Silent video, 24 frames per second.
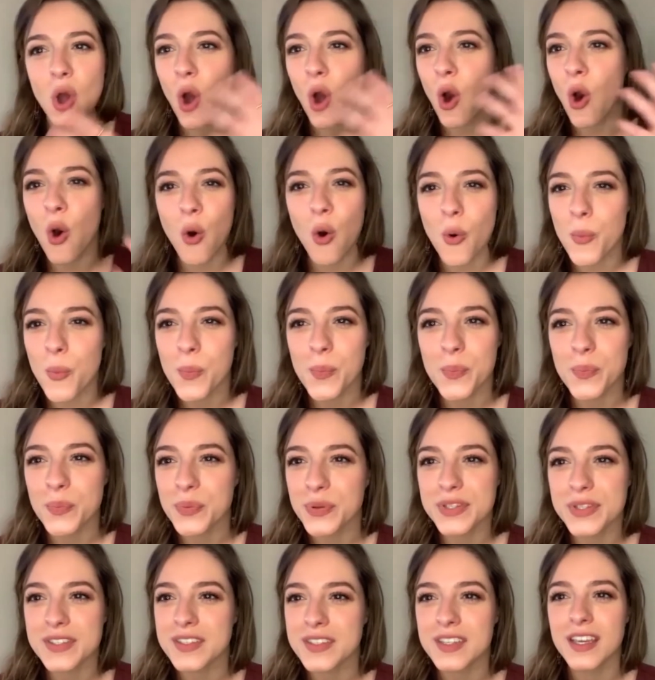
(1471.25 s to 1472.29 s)

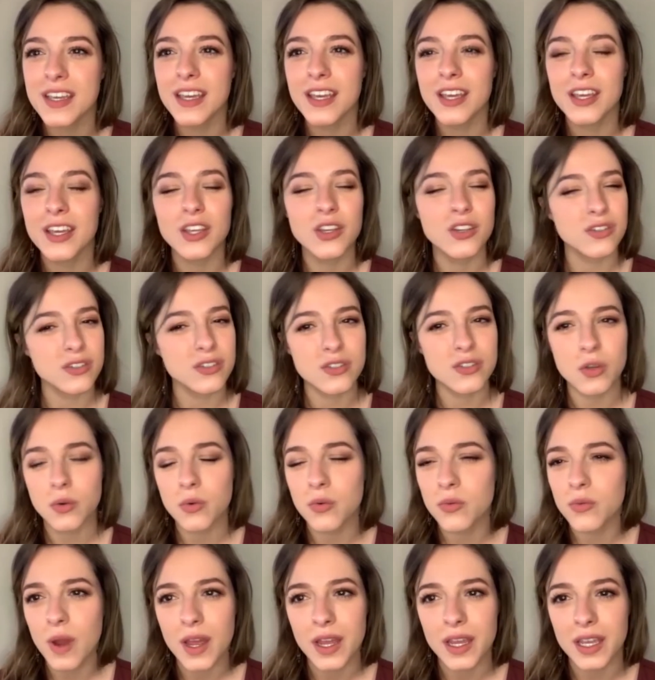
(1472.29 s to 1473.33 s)
hopes. You're
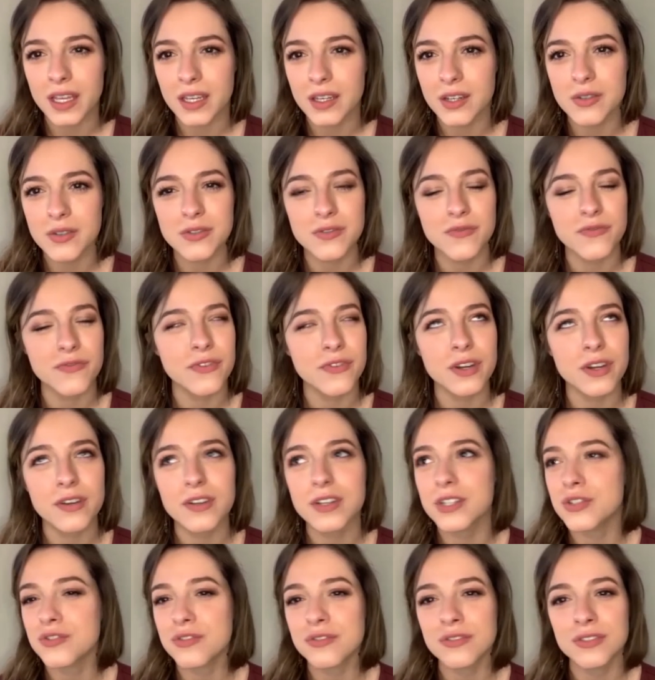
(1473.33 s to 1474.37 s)
so right. You're
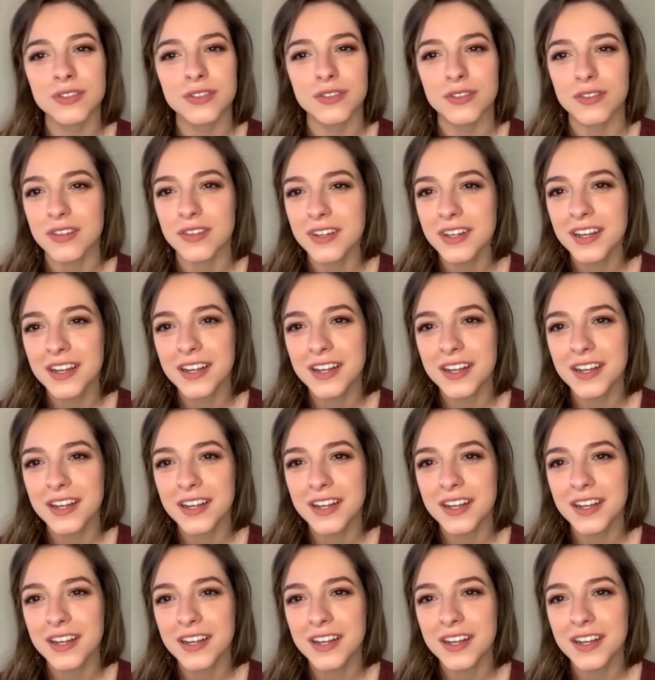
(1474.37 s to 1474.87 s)
very true.